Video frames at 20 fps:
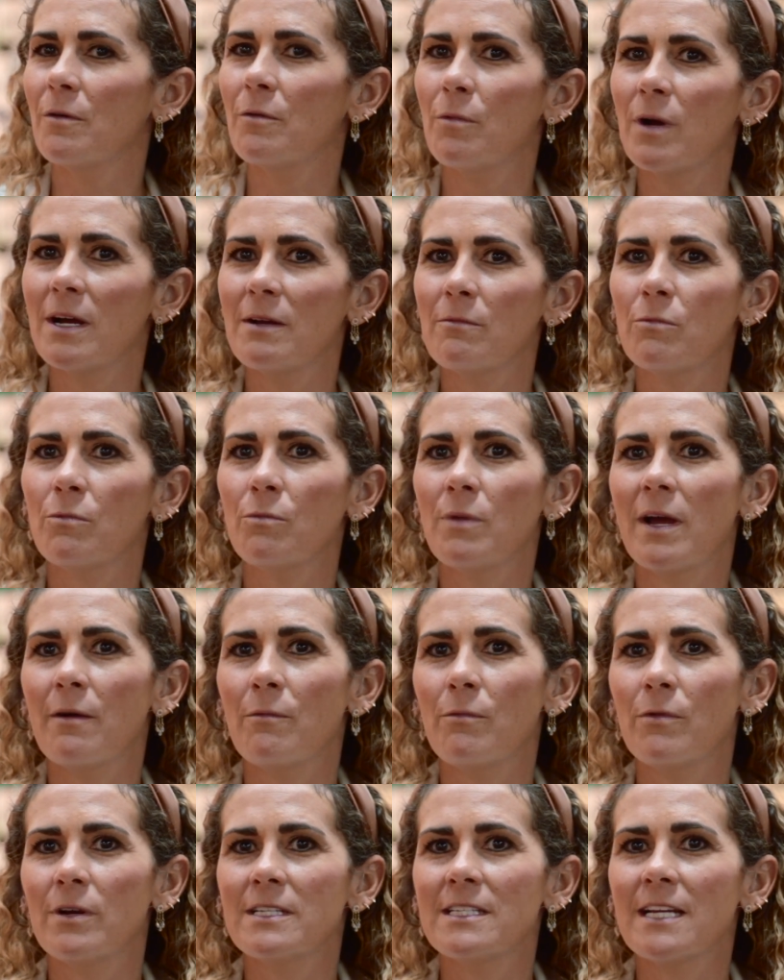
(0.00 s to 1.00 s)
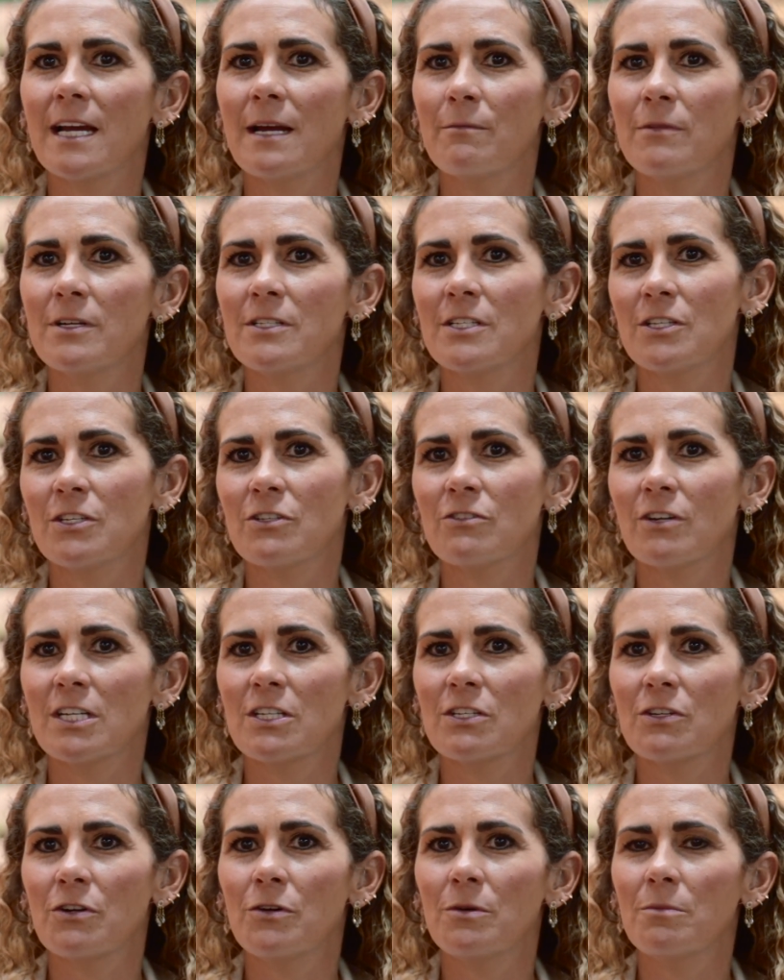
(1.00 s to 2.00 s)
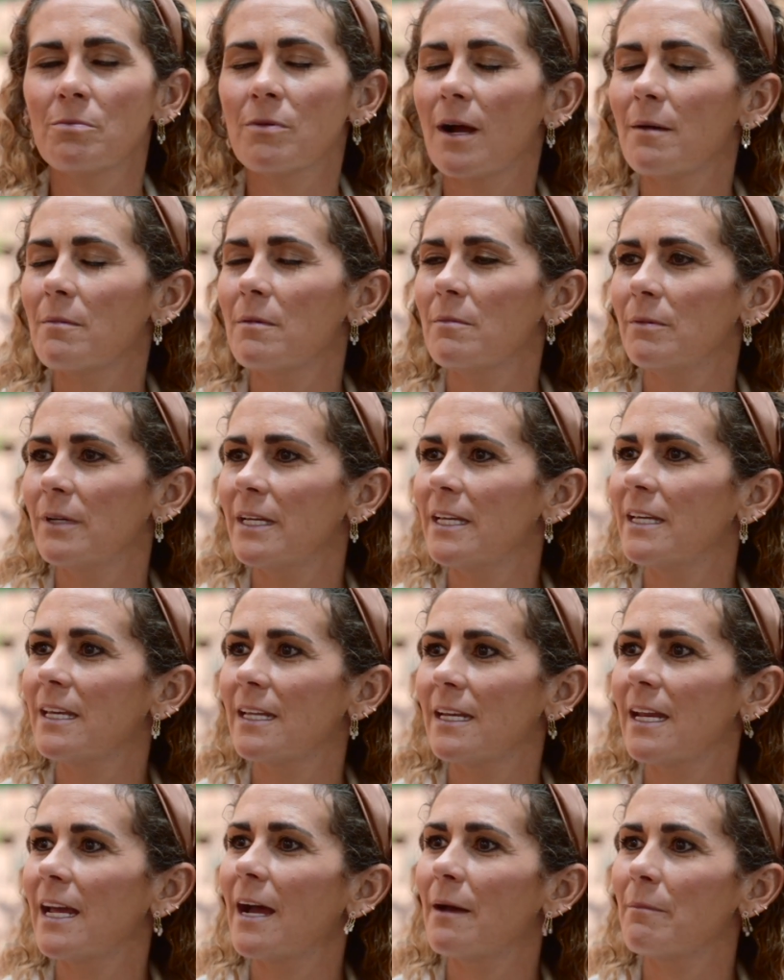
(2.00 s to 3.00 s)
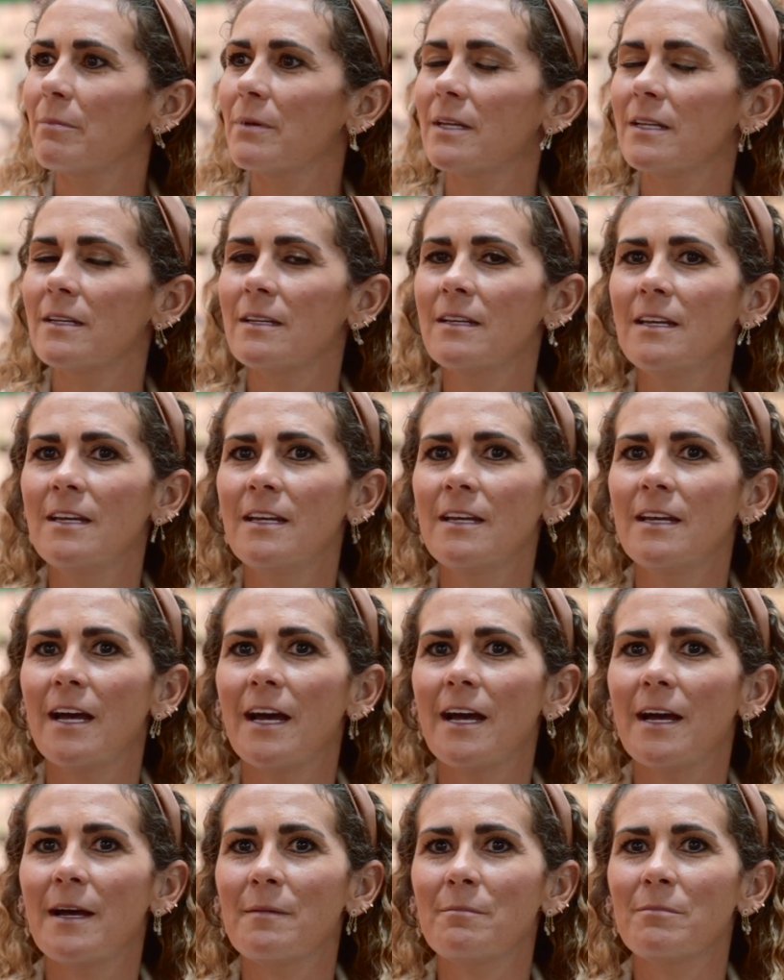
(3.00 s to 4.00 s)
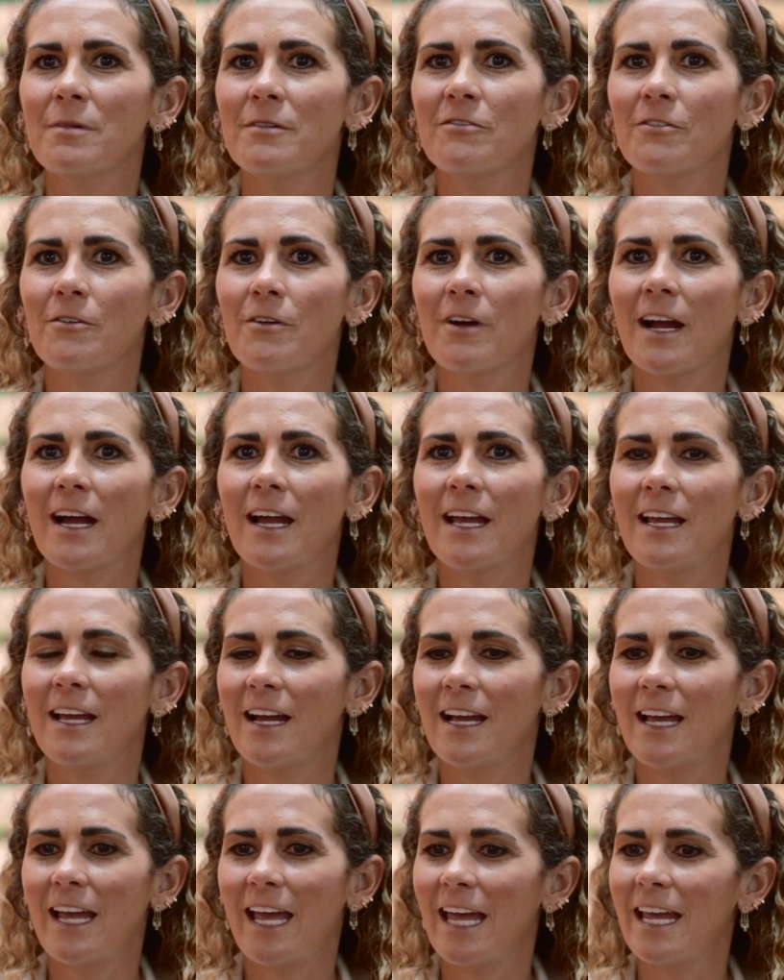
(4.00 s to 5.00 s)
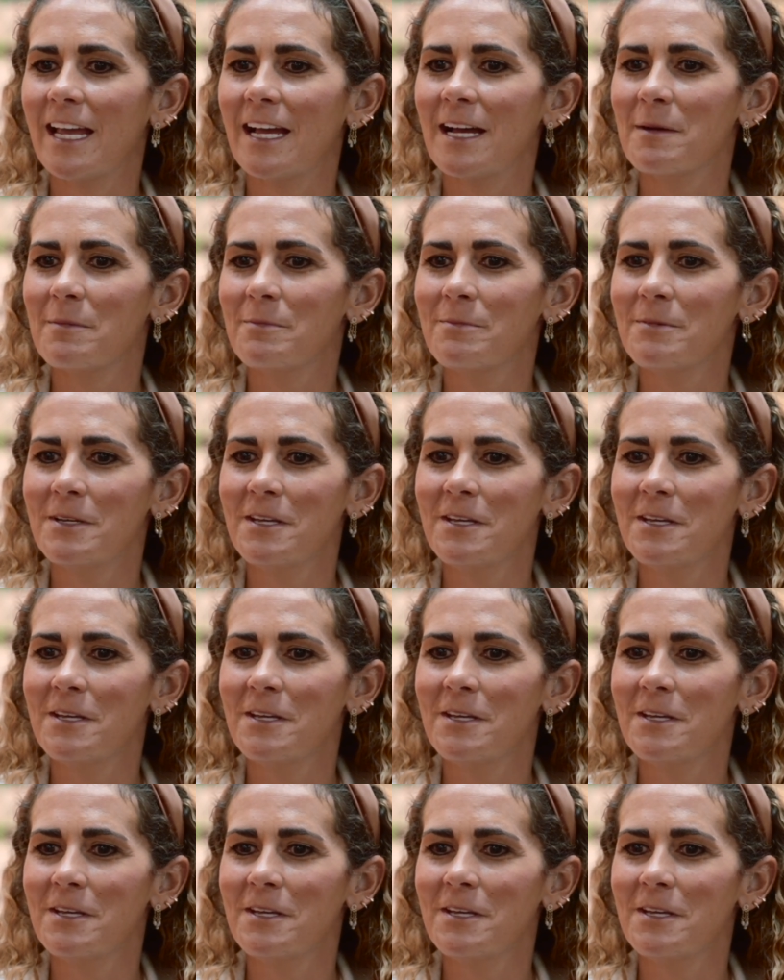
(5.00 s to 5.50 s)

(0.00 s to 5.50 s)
what at one time was a stretch goal probably can happen before I hang up,